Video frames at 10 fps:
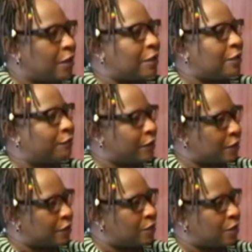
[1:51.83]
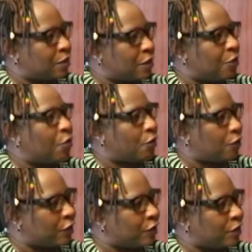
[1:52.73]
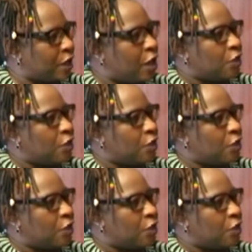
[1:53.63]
it affects the whole region.